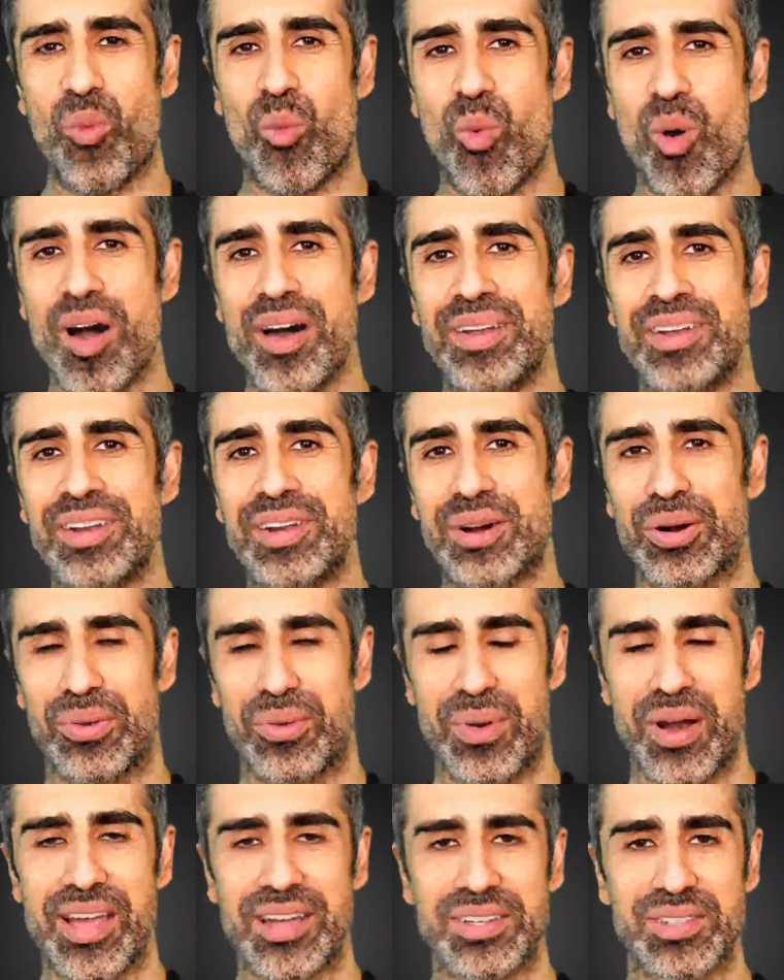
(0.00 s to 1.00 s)
one
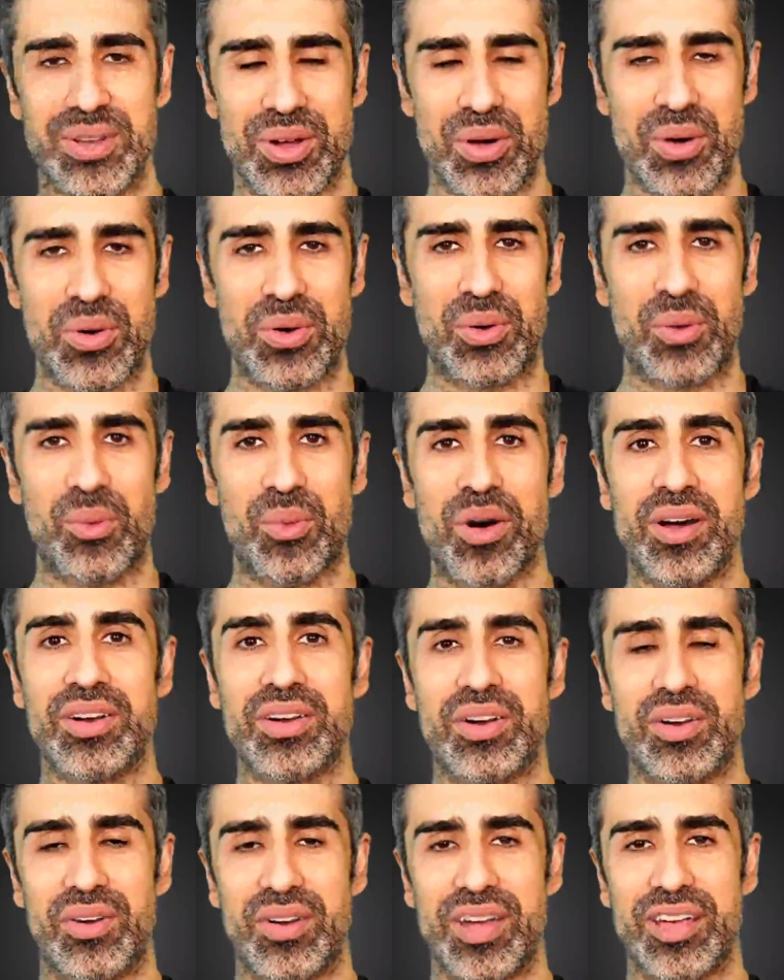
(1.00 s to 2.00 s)
correct tone or one
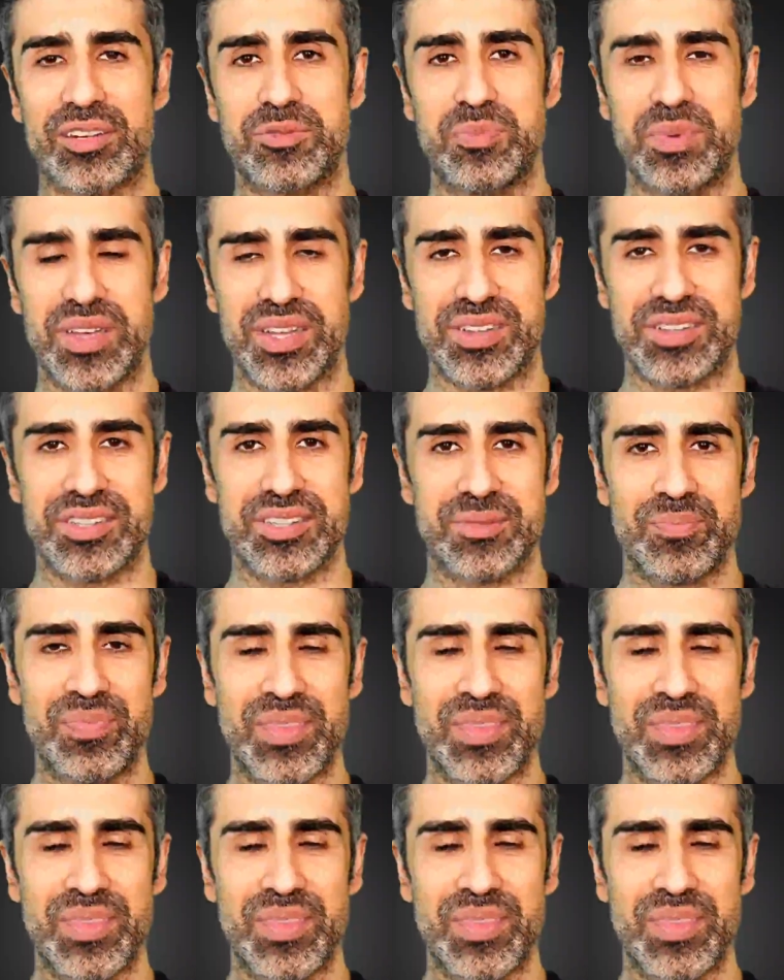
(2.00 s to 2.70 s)
correct pitch.